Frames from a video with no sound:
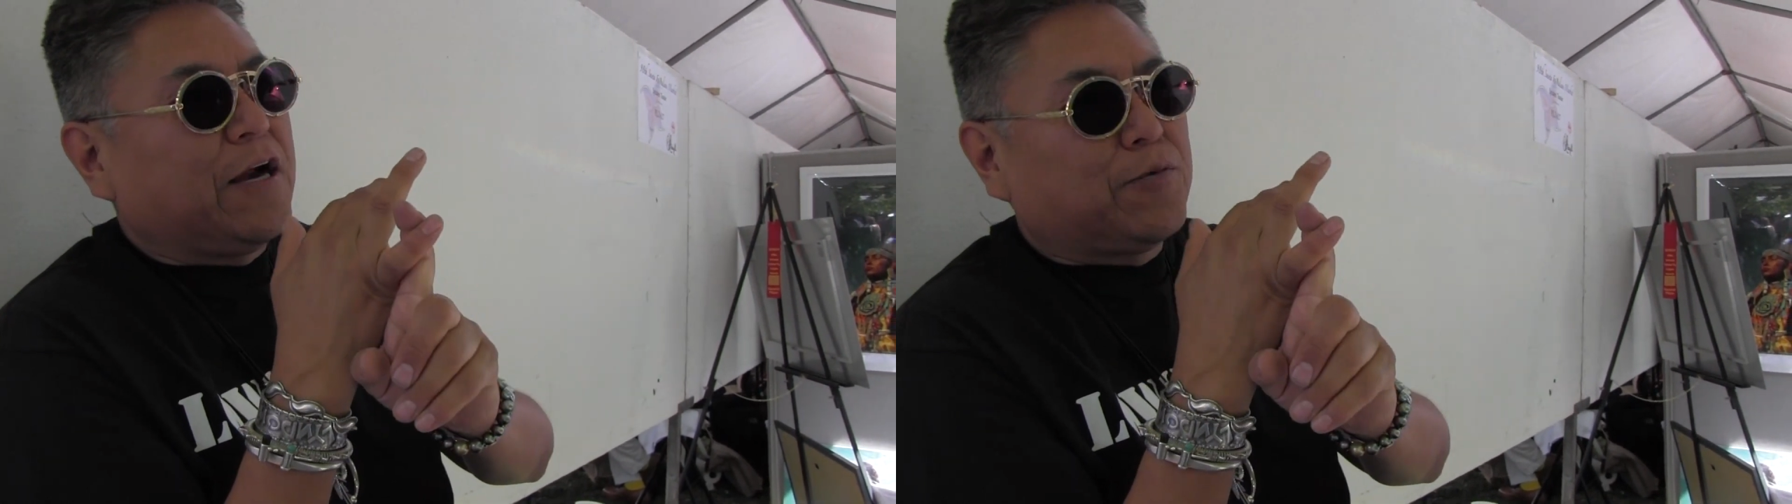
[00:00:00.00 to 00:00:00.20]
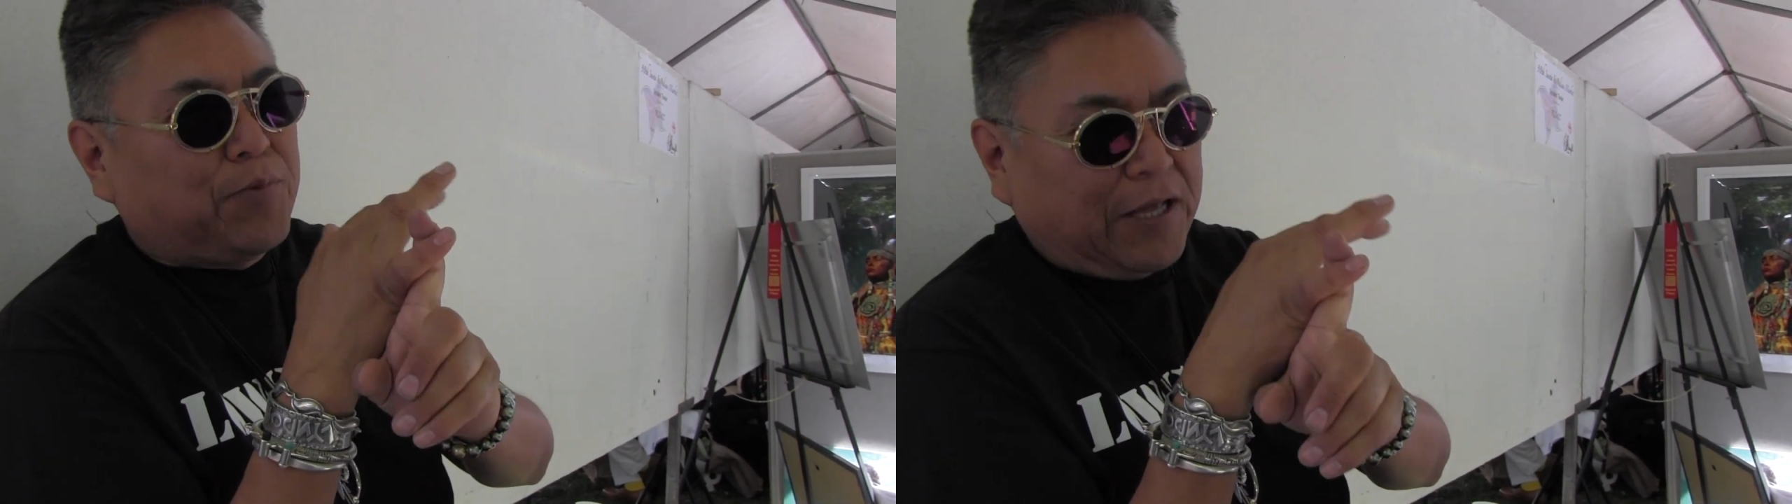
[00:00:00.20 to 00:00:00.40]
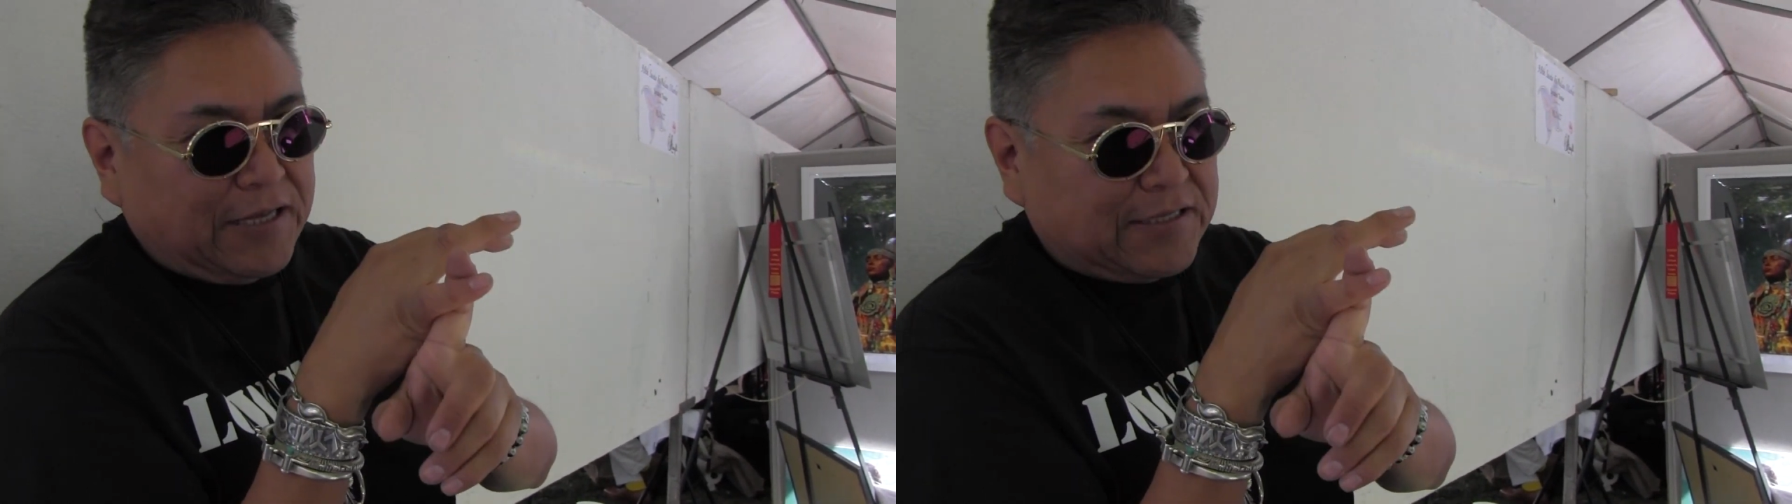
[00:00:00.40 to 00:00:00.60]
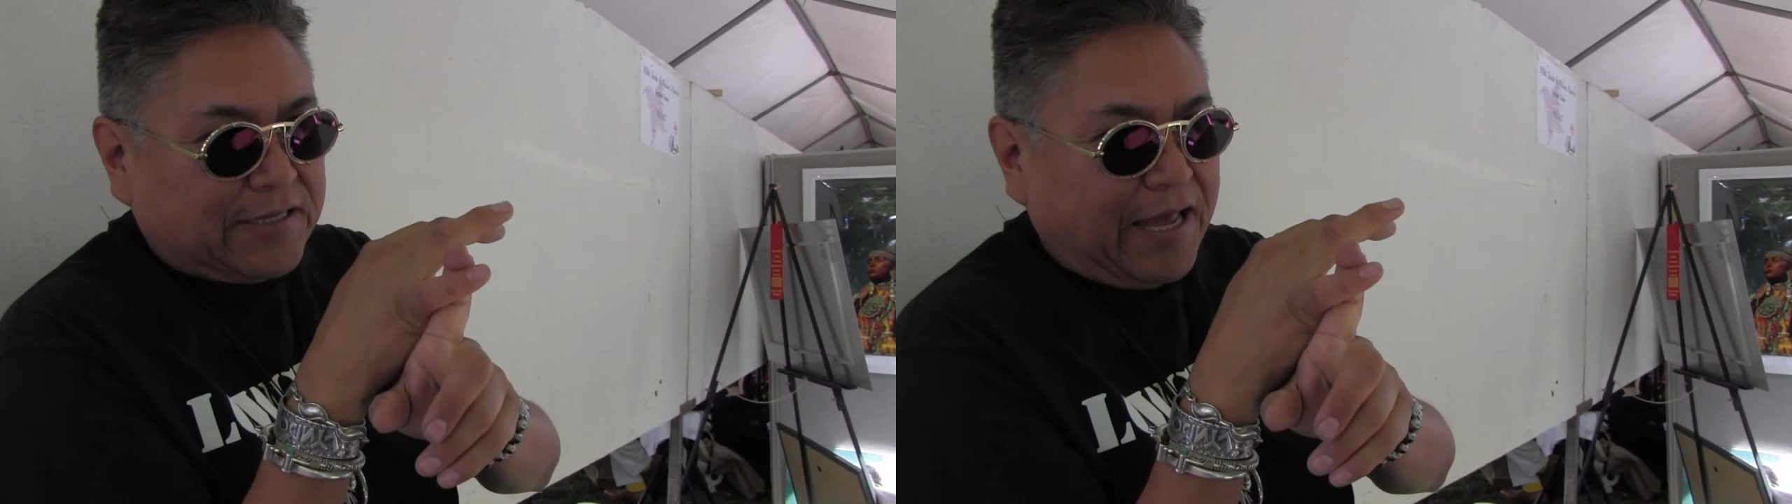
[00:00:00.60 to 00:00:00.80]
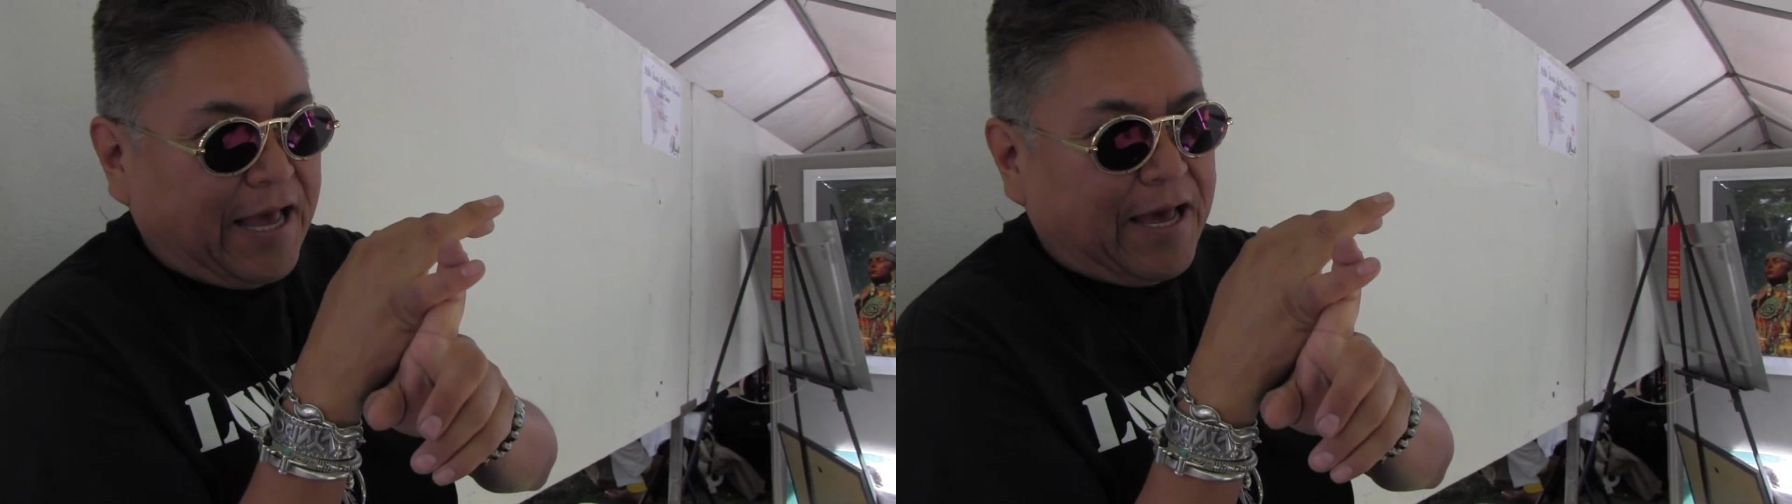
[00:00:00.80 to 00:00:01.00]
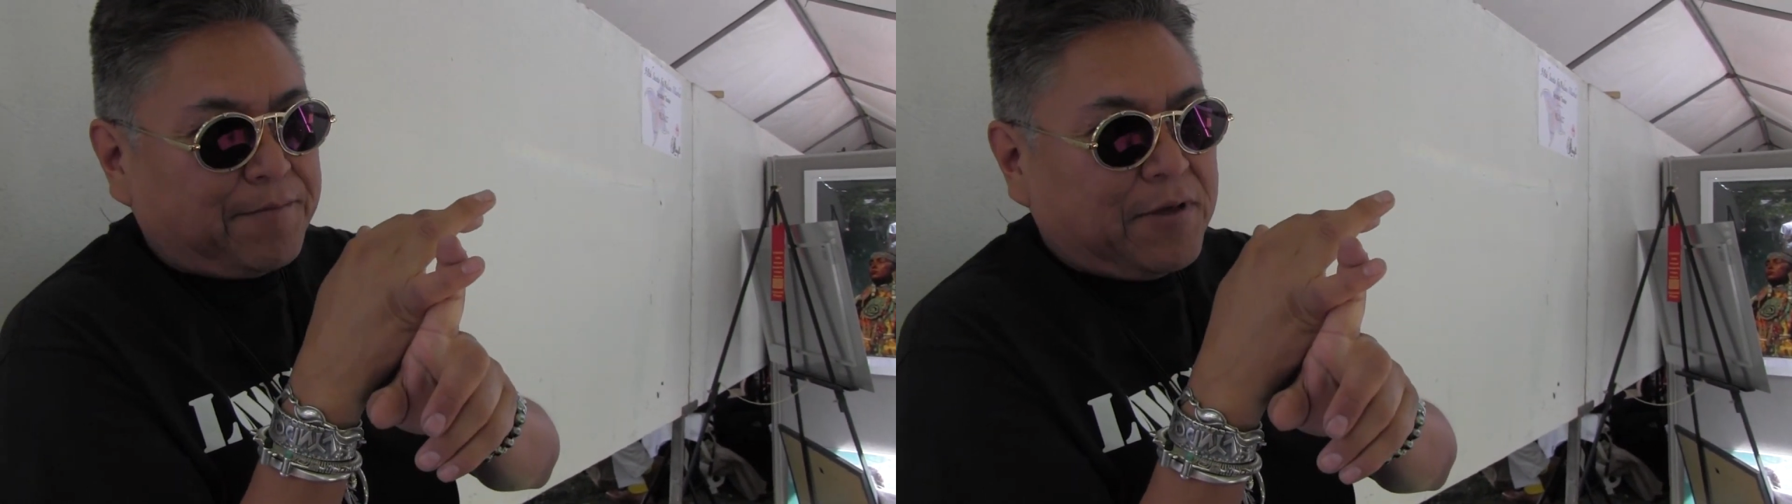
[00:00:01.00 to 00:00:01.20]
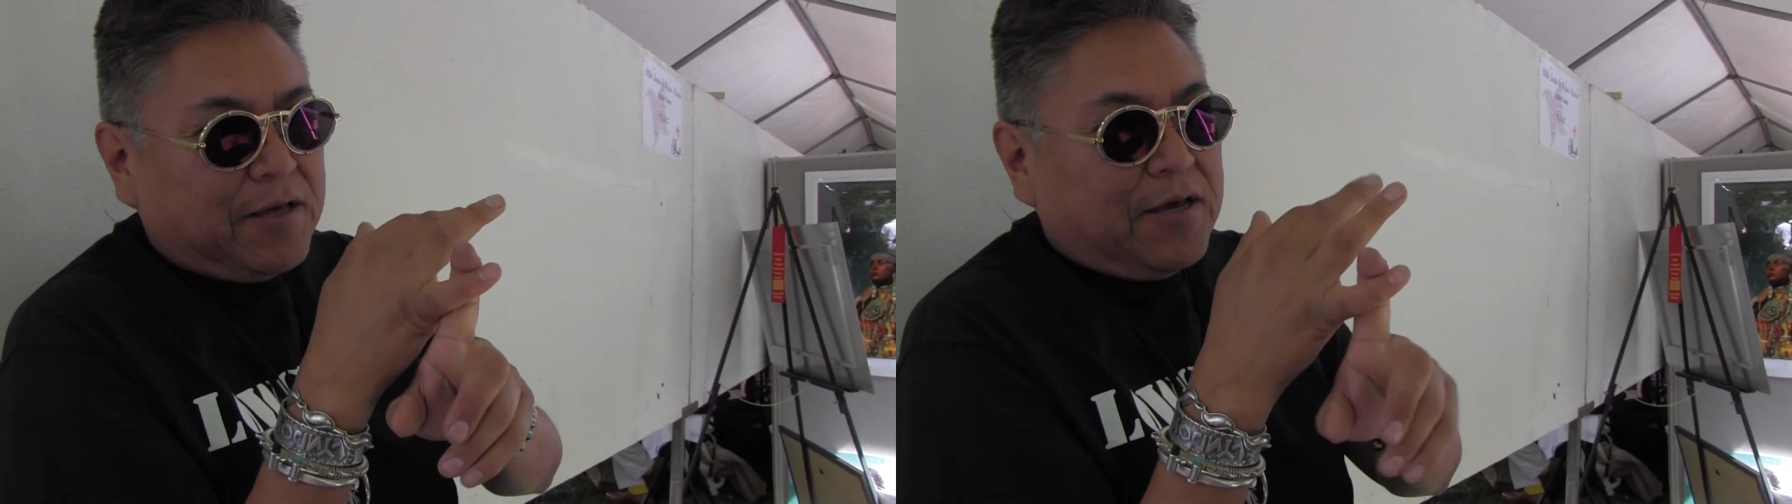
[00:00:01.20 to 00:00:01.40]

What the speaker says: airplane stamp.